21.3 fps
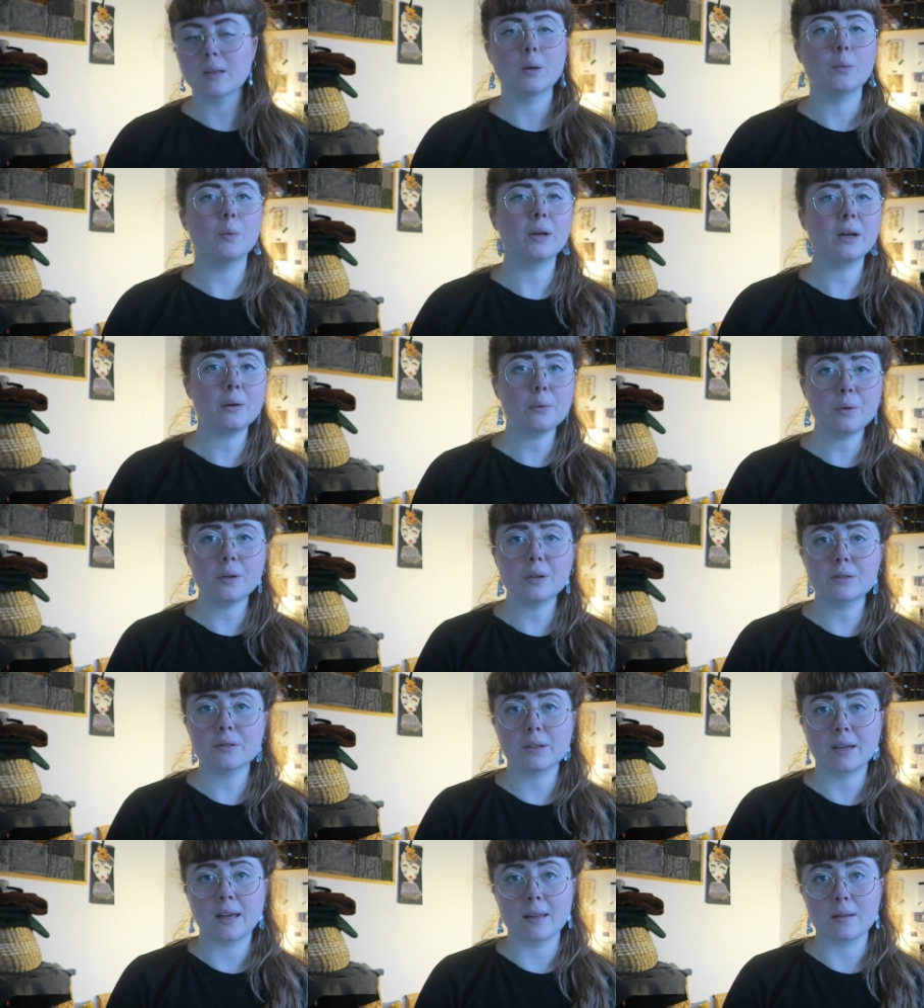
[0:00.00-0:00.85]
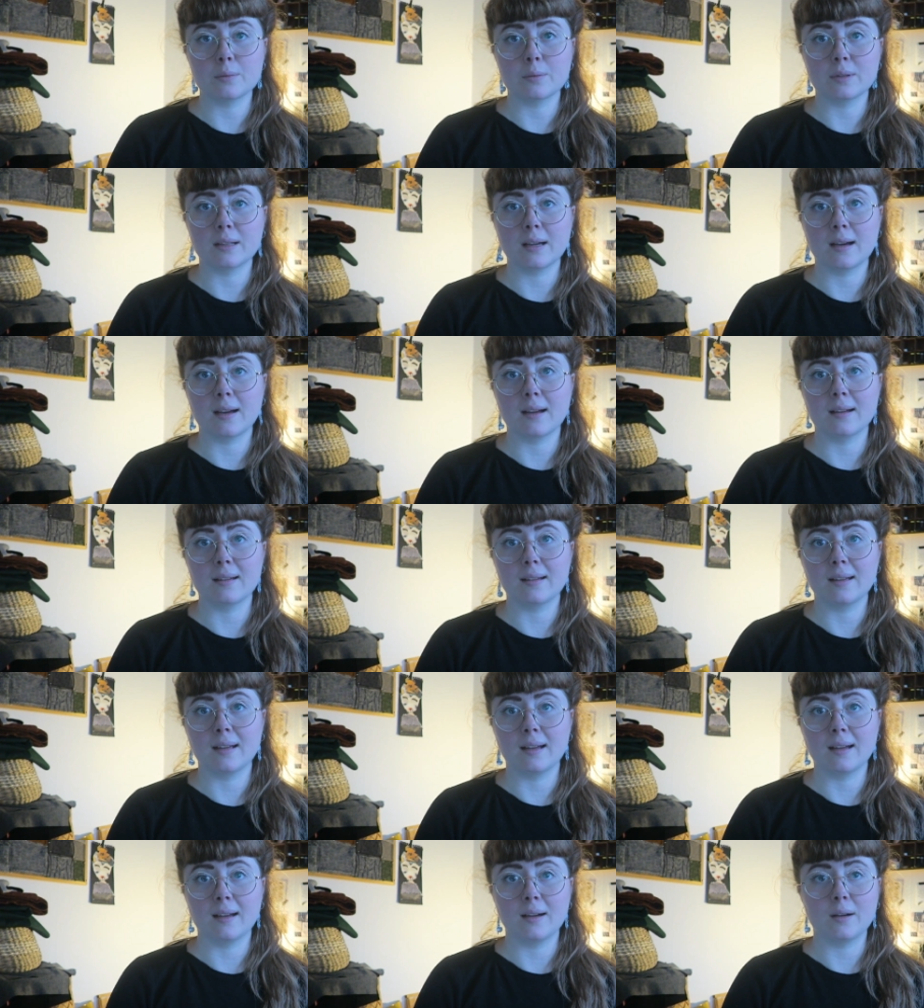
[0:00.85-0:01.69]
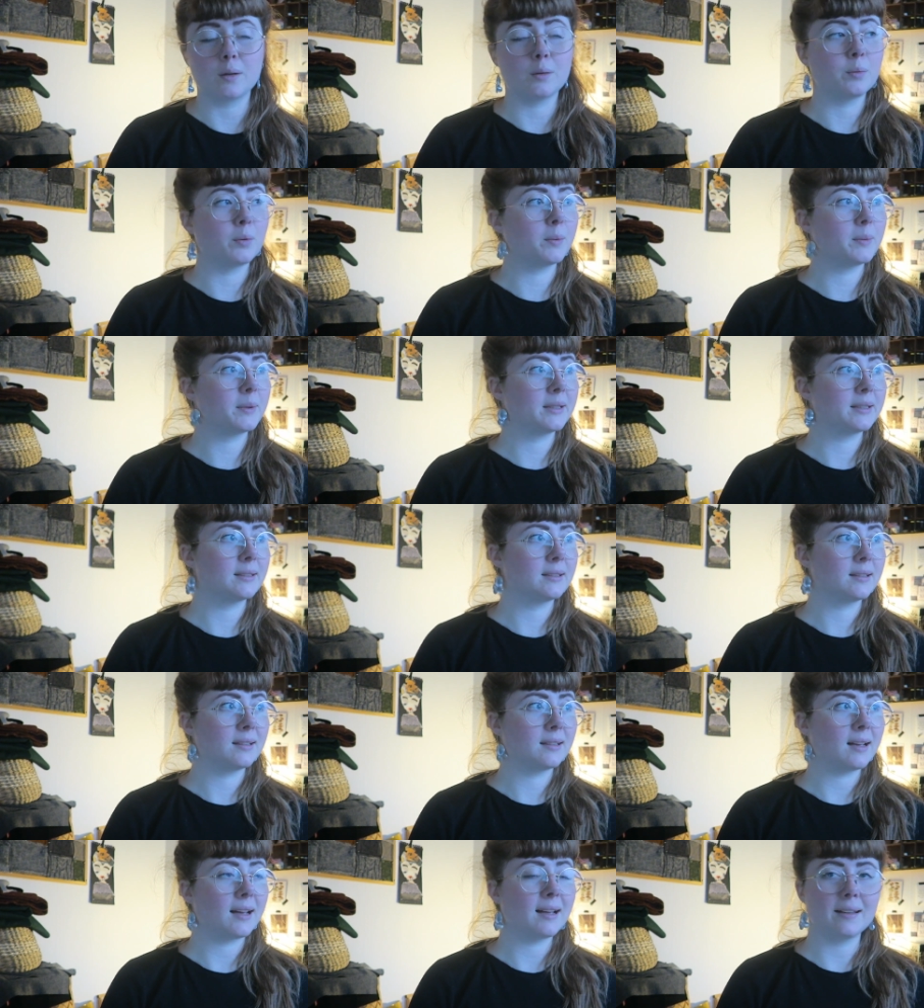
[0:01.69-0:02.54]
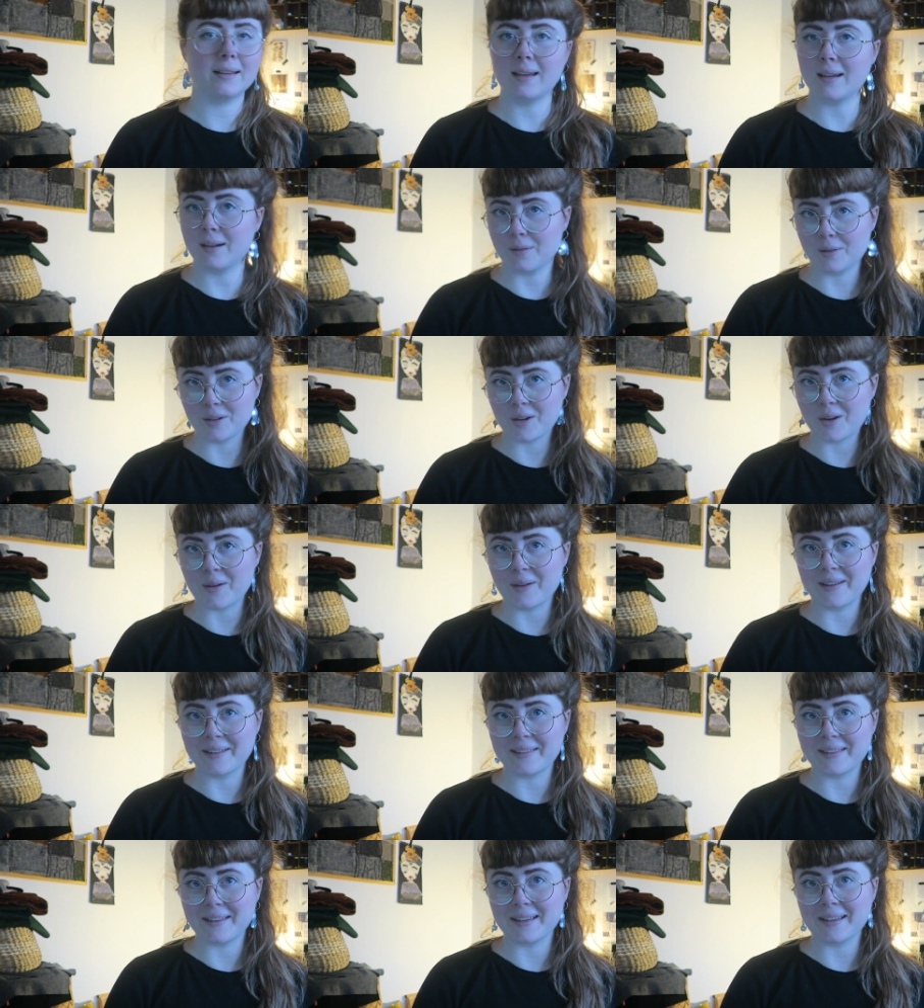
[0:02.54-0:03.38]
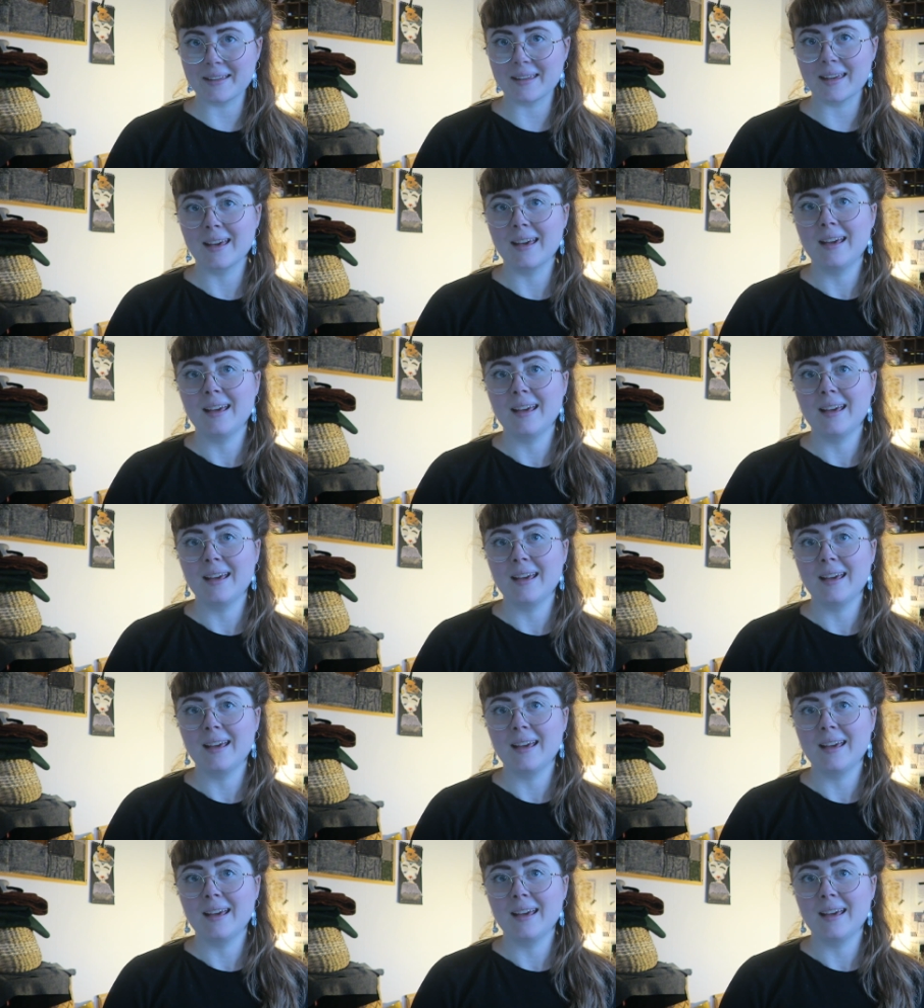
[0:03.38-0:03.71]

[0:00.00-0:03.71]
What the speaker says: When I worked together with a woman a year ago, I think,